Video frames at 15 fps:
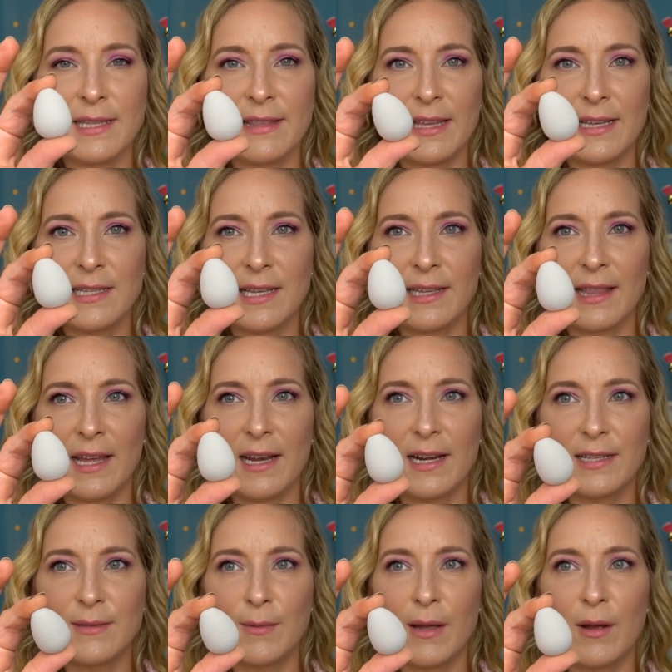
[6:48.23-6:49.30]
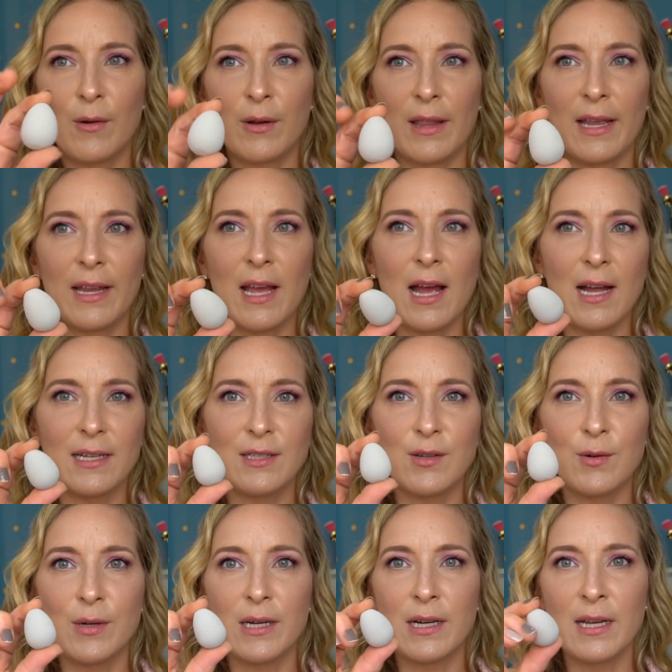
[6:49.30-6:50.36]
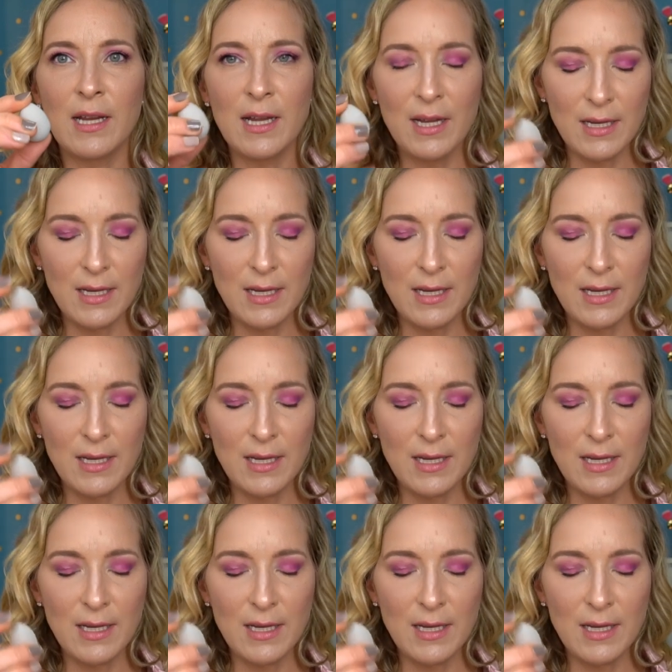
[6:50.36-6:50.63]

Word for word: and things like that as well, or like contour.